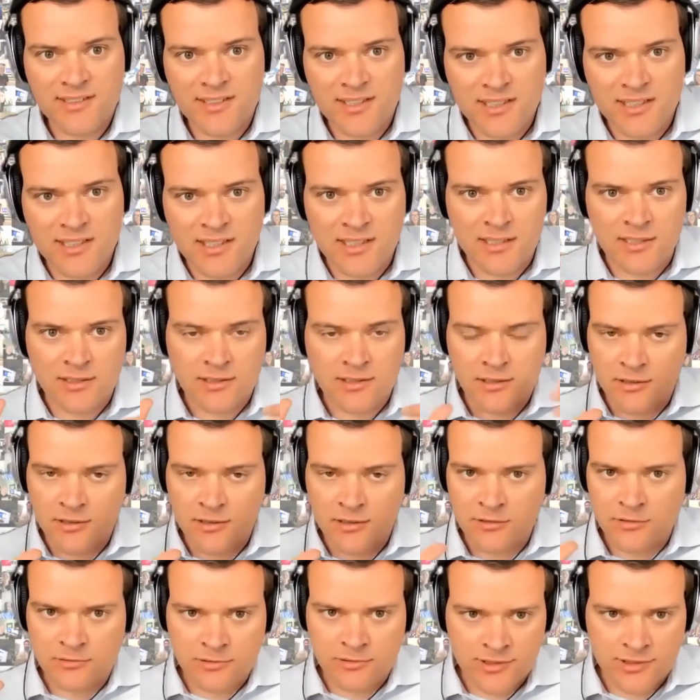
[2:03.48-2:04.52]
a
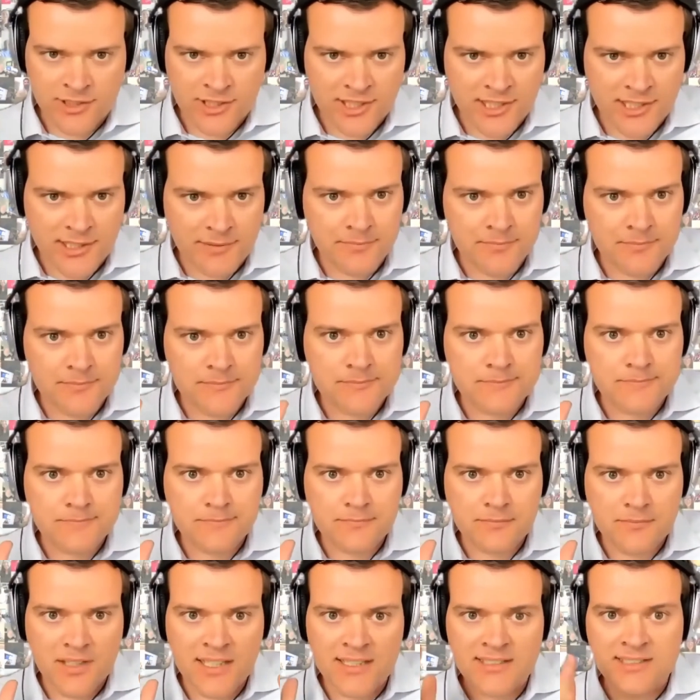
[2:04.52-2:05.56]
Google sheet,
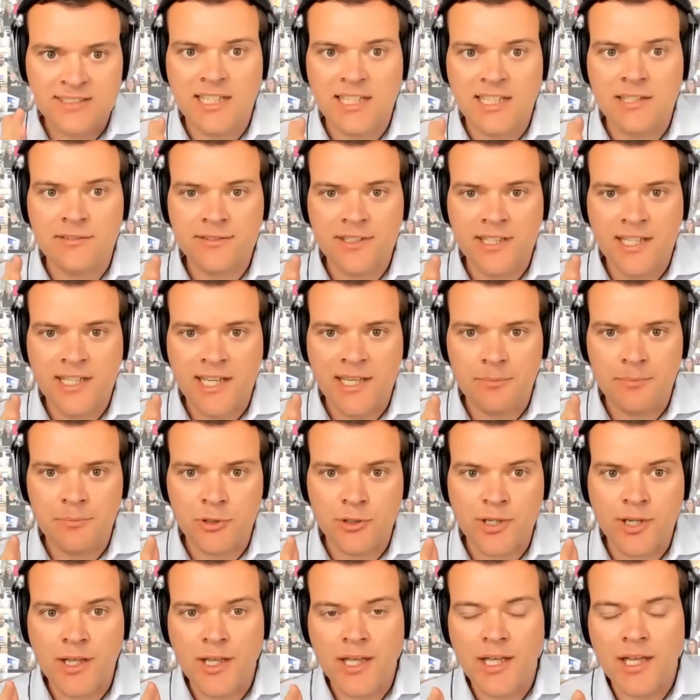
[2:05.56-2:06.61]
instead of in the
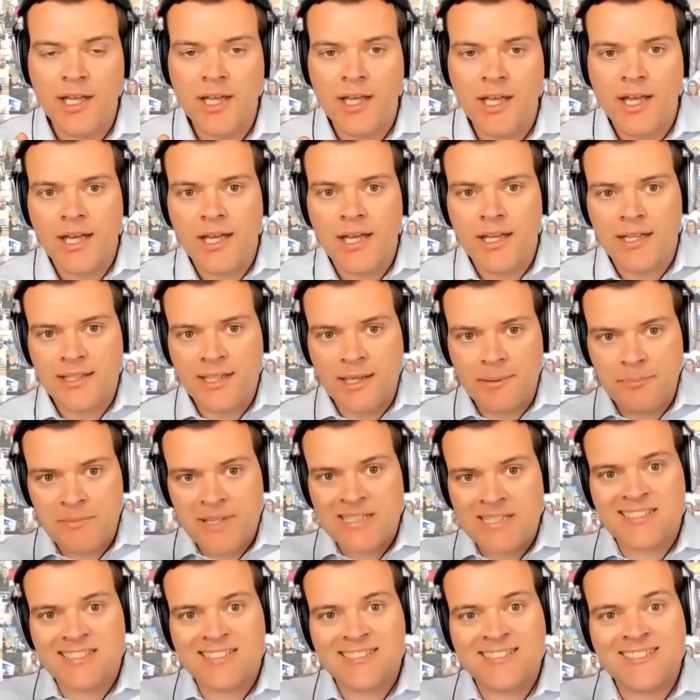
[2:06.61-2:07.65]
handbook. That
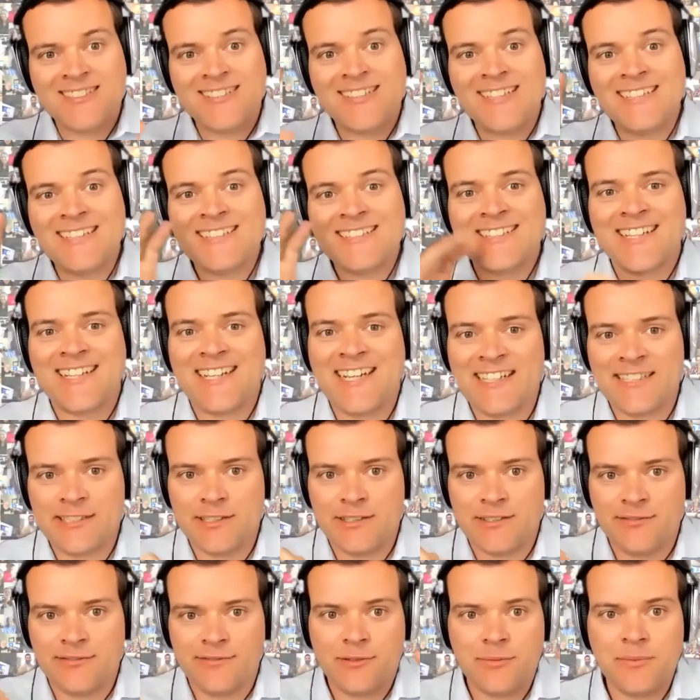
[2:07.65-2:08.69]
means it's disconnected
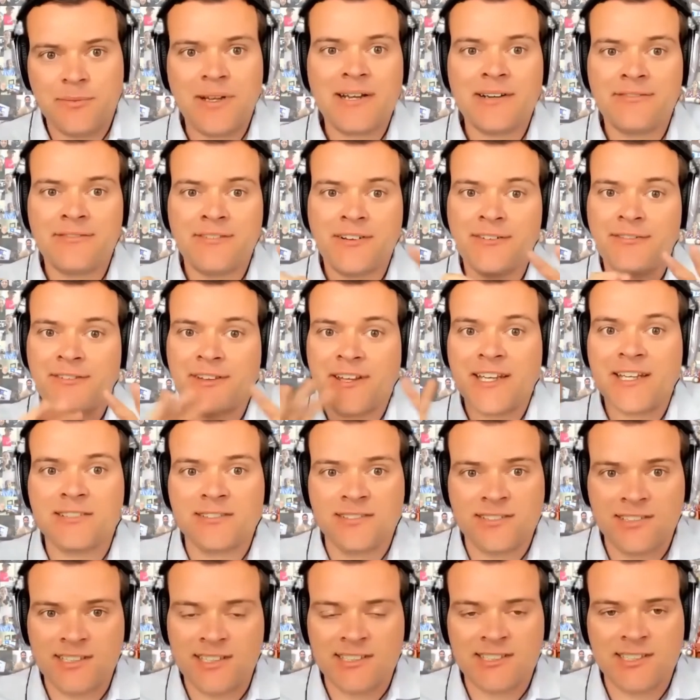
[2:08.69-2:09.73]
from everything
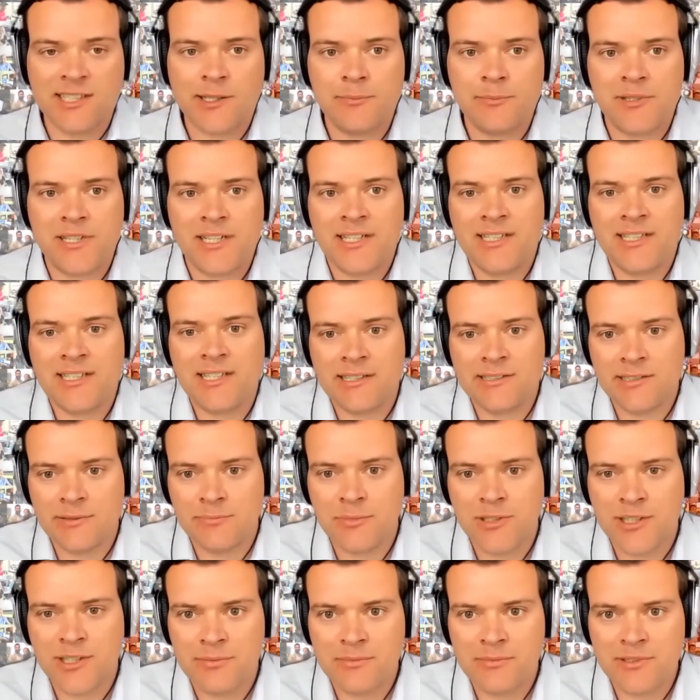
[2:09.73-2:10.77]
else that's happening in that
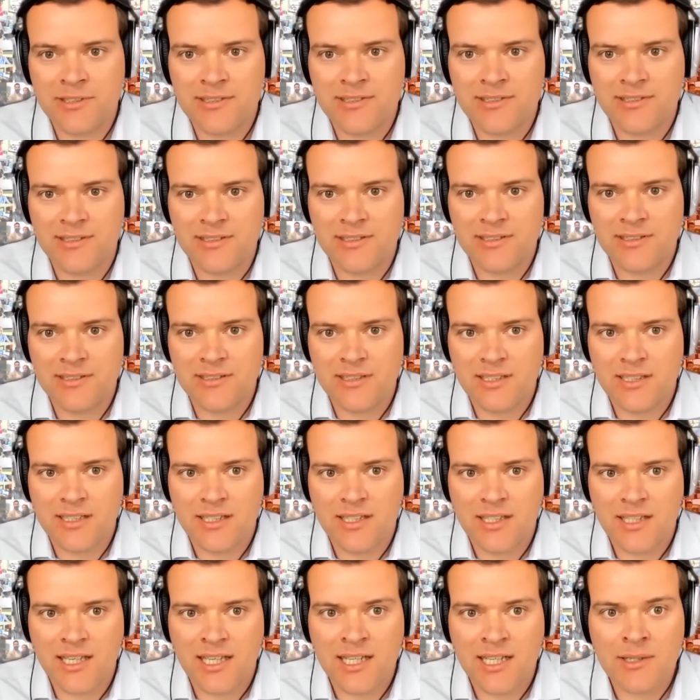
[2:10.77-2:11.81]
department.
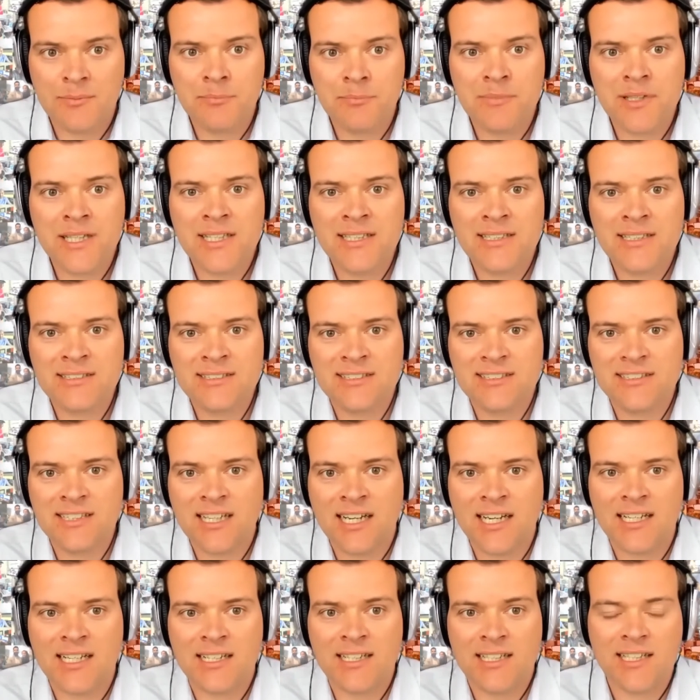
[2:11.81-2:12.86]
And it means
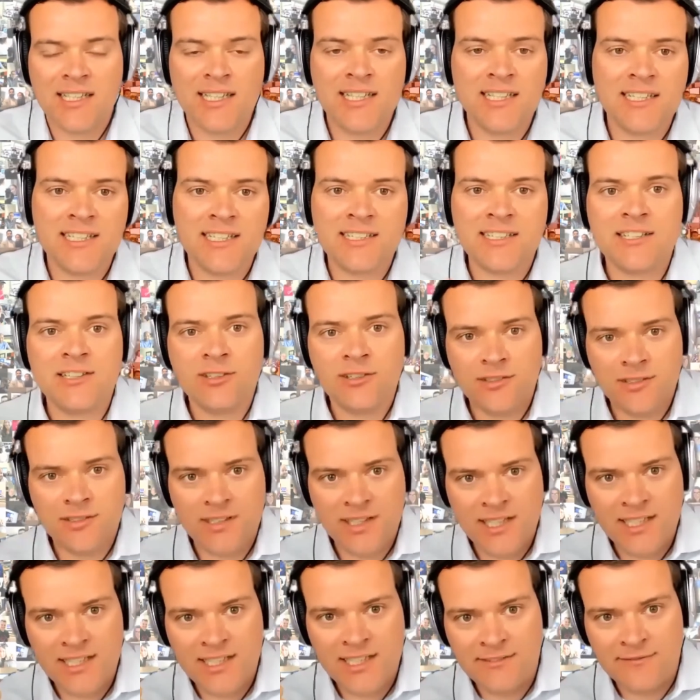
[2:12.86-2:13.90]
that he
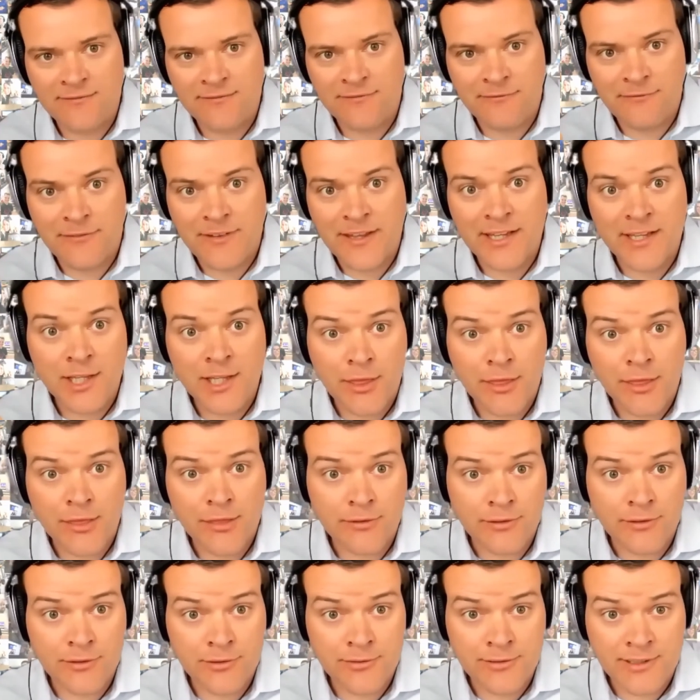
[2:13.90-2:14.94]
didn't think
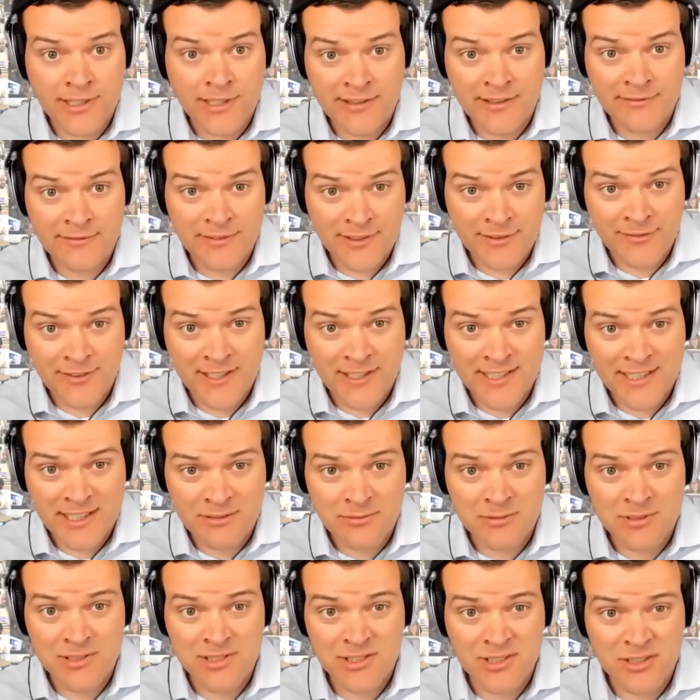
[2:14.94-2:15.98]
through everything that
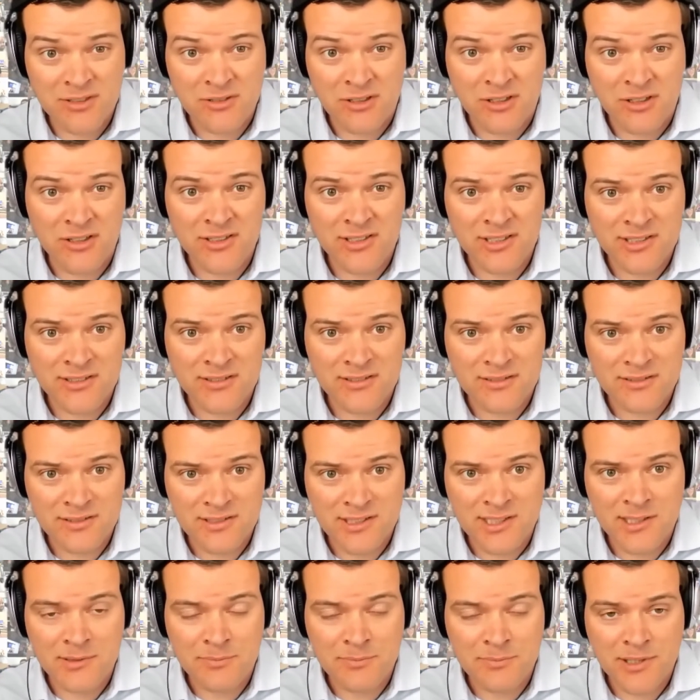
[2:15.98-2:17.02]
was going on in
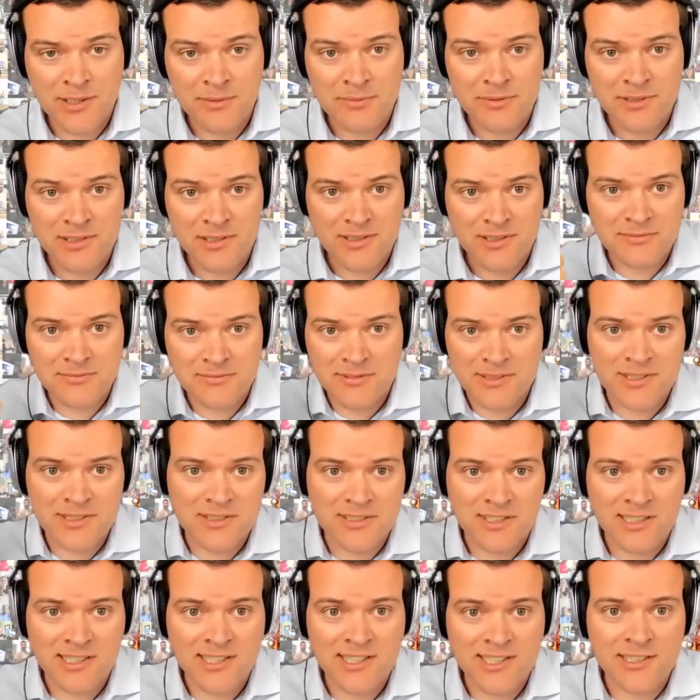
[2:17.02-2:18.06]
the department. Now he's
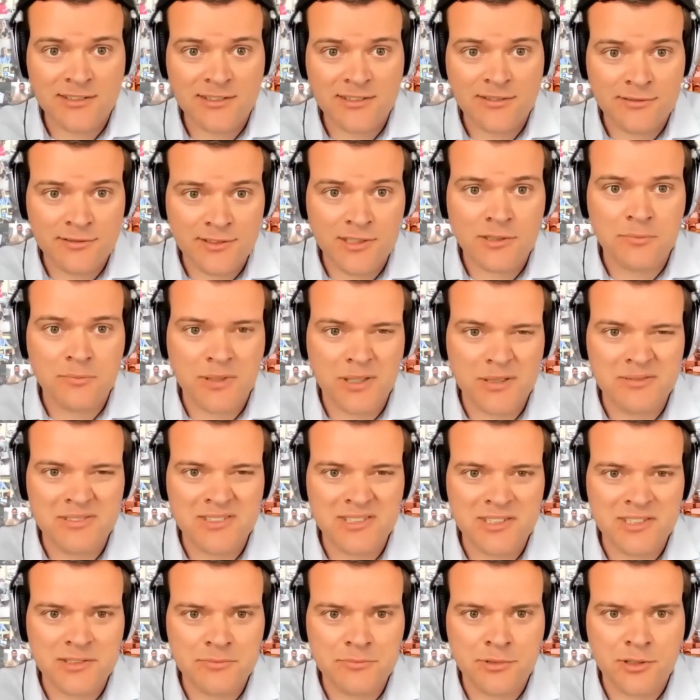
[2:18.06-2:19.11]
the leader of the department,
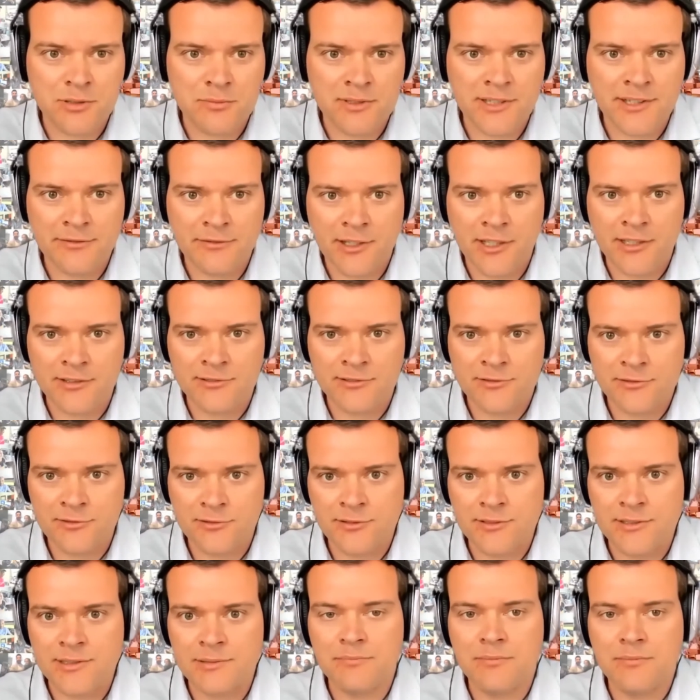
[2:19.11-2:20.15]
so he probably thought
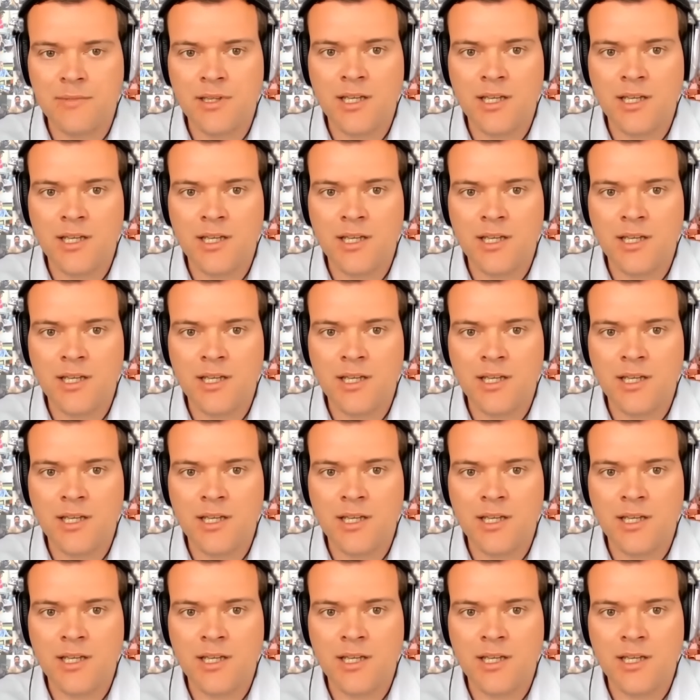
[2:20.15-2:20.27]
through it.